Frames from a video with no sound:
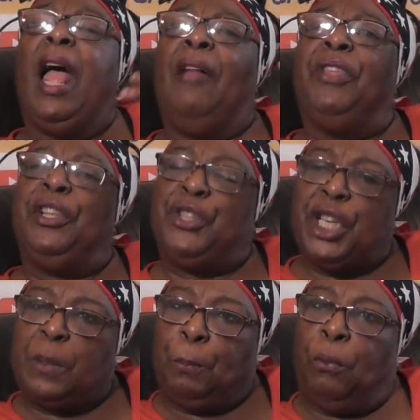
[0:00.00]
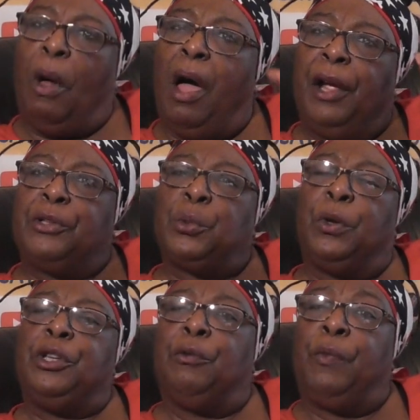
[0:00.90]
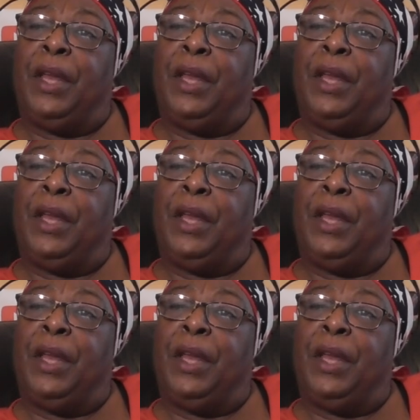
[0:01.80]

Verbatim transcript: and then just prior to when you're